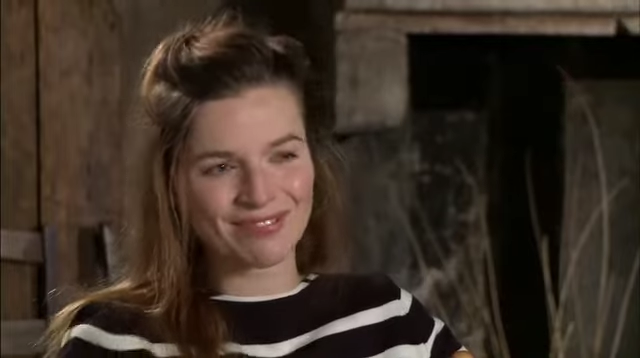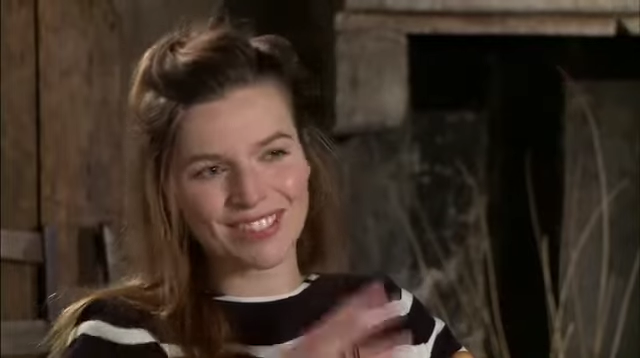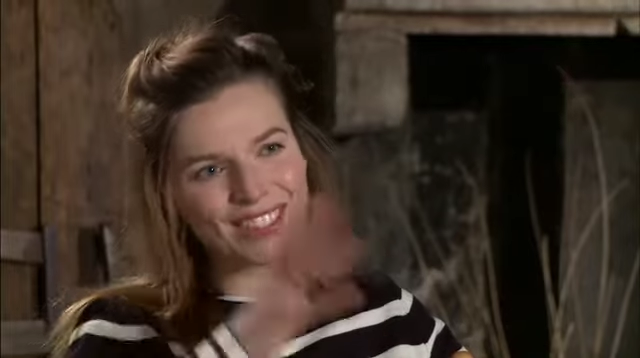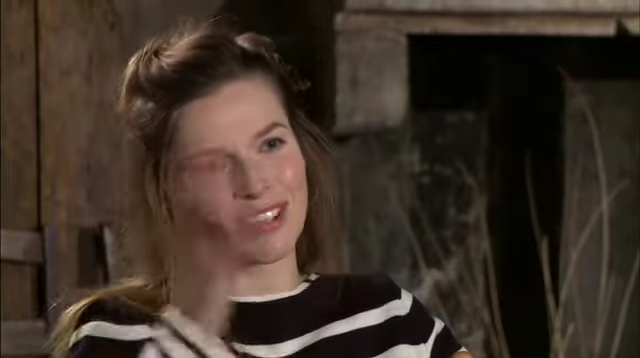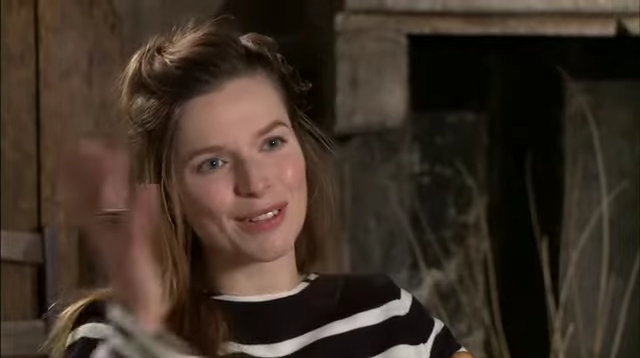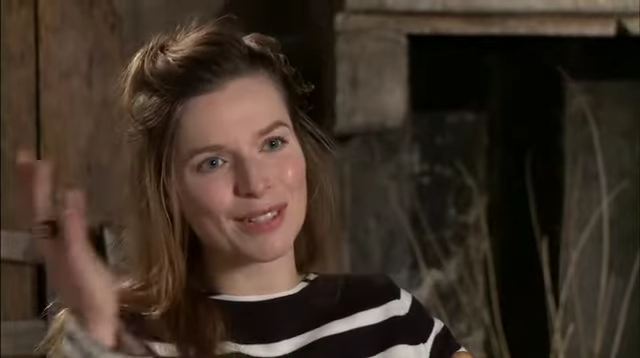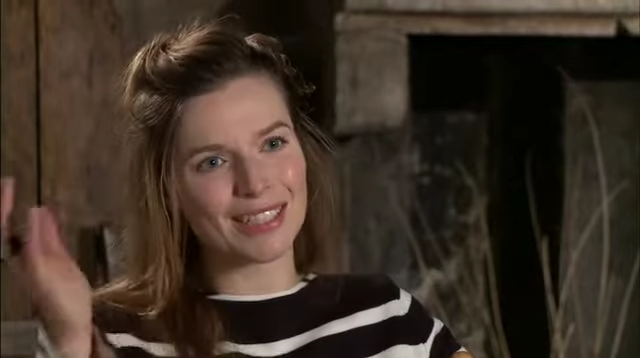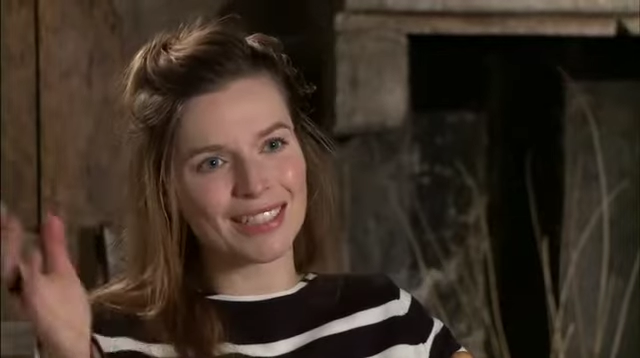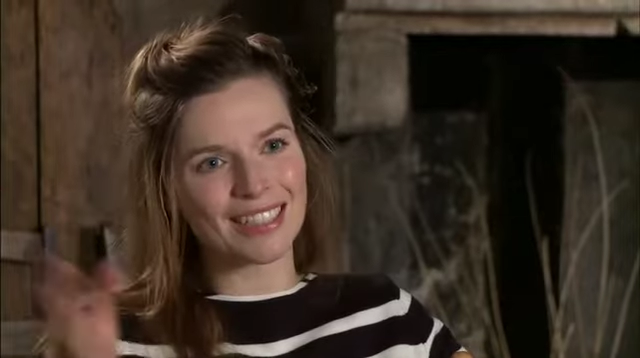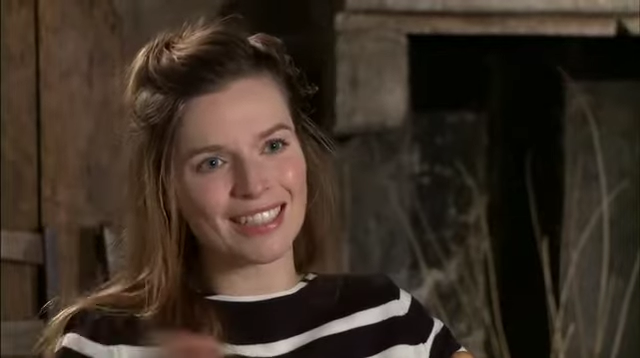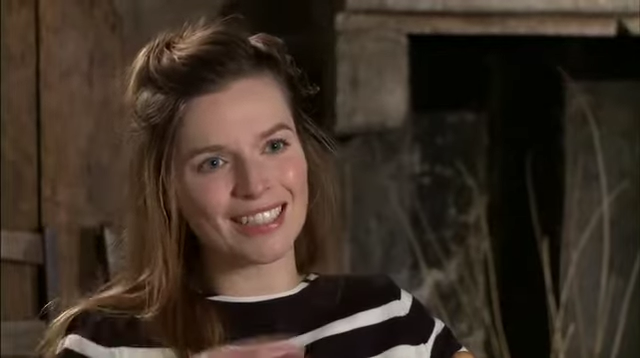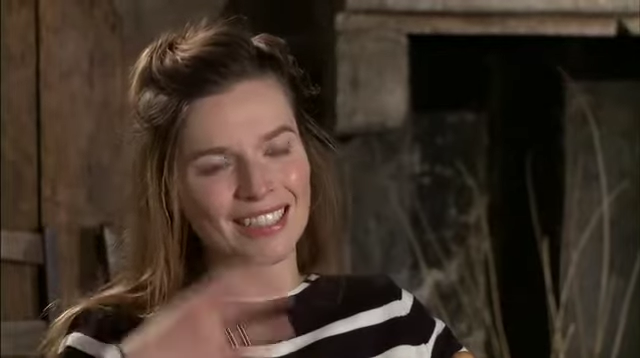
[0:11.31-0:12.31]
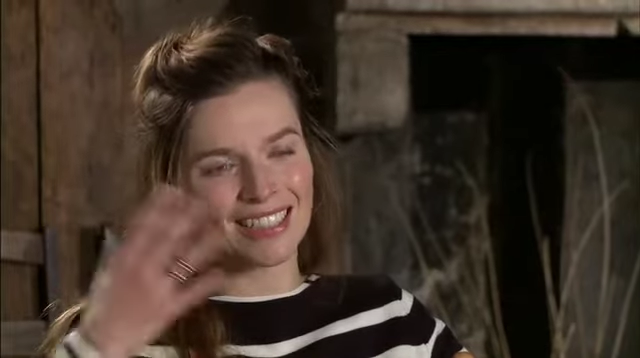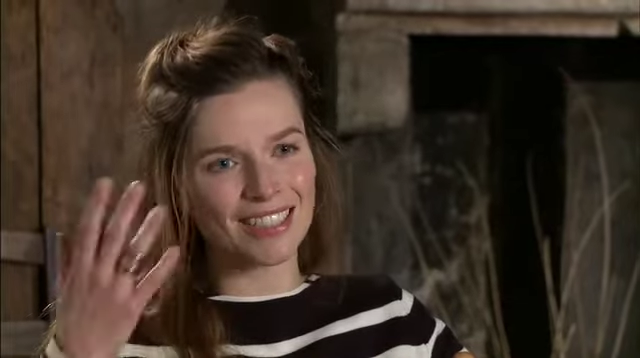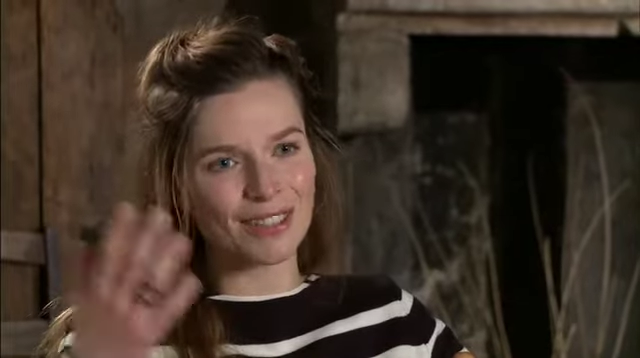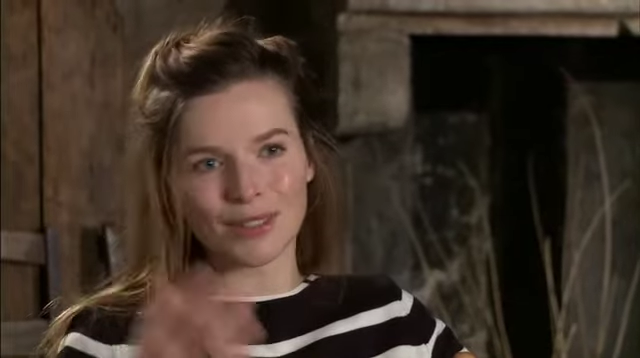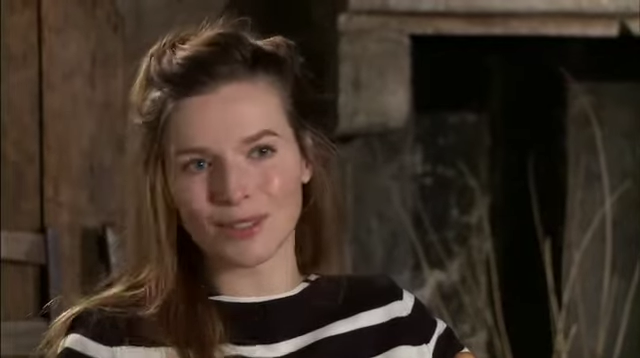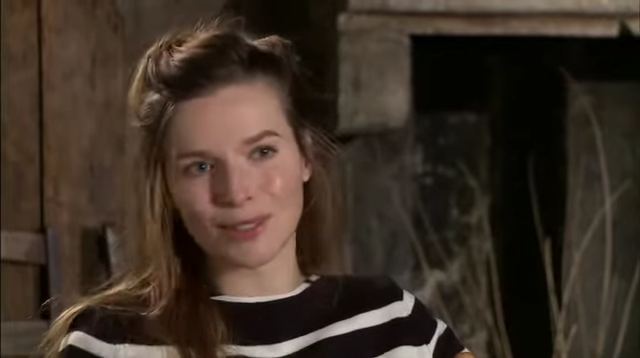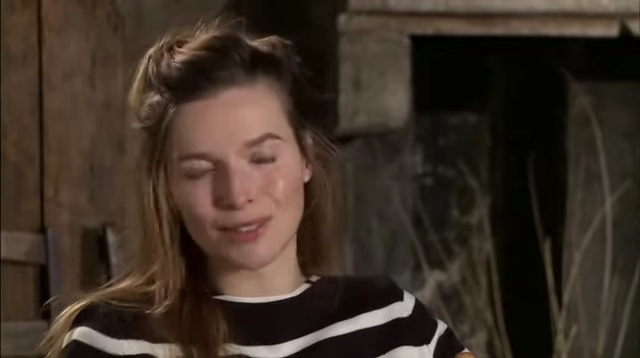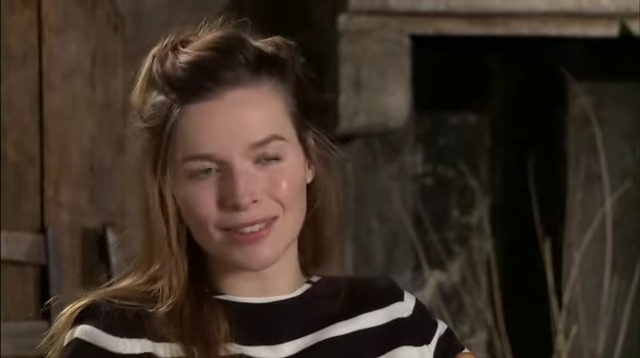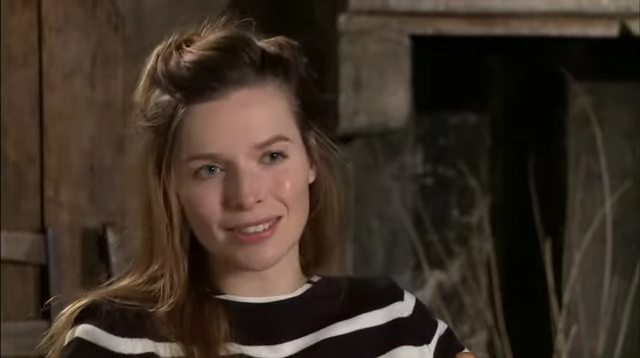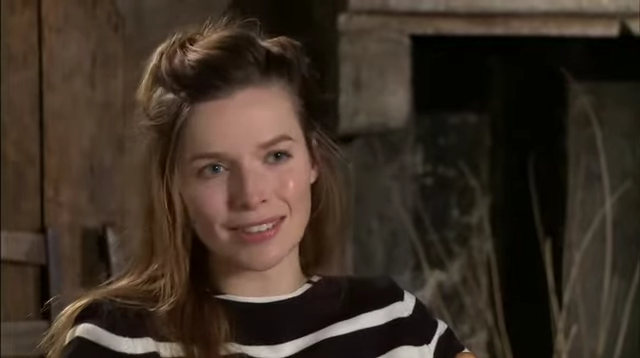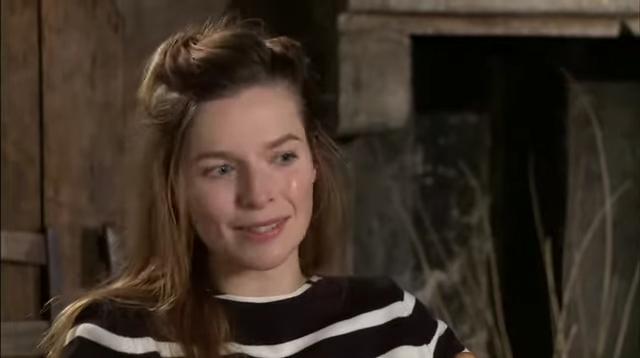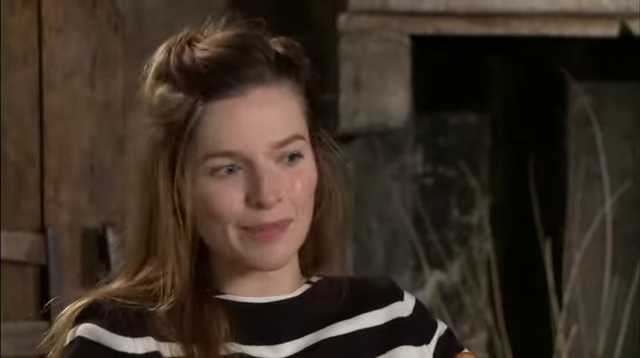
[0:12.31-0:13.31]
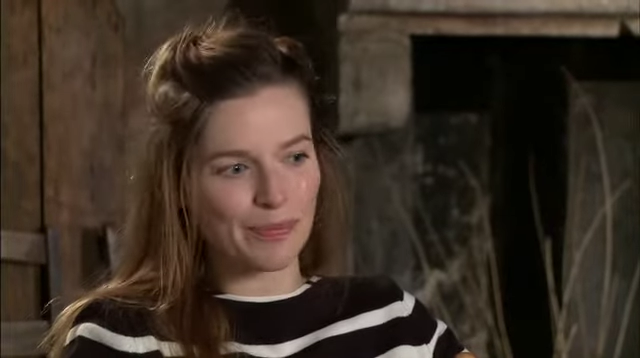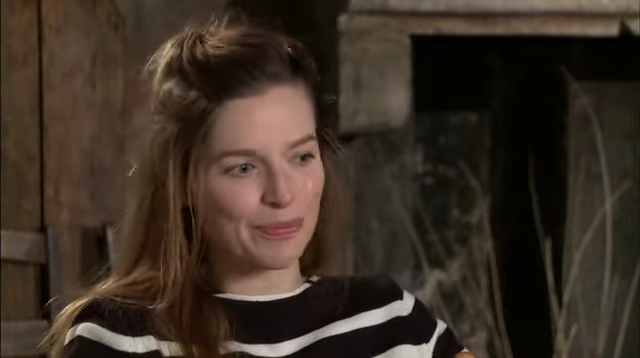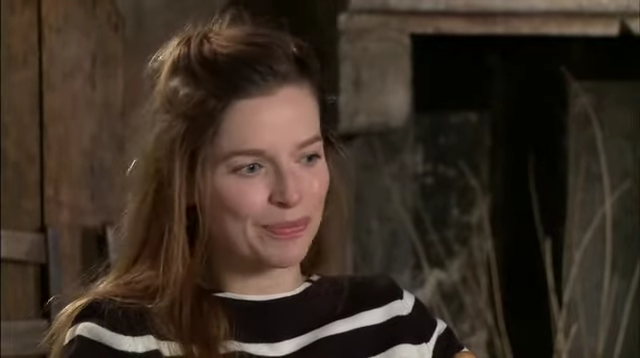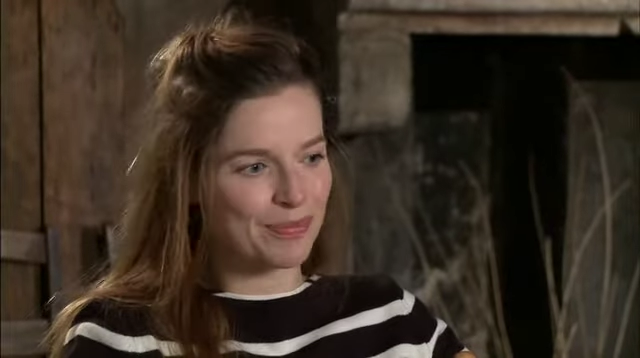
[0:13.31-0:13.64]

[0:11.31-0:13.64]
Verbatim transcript: you know, in, in, the, in the whole um,